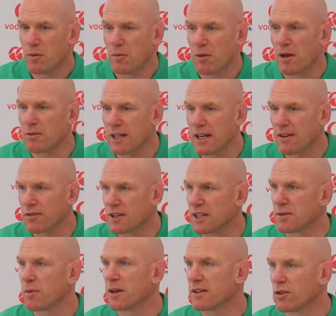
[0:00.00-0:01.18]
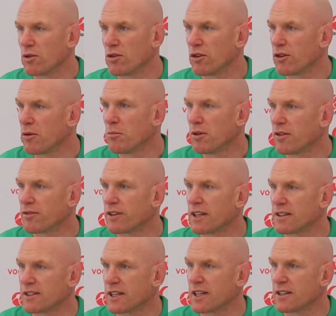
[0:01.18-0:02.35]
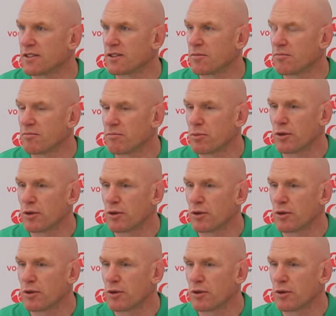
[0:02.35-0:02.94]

probably have to expect a whole number of things against them.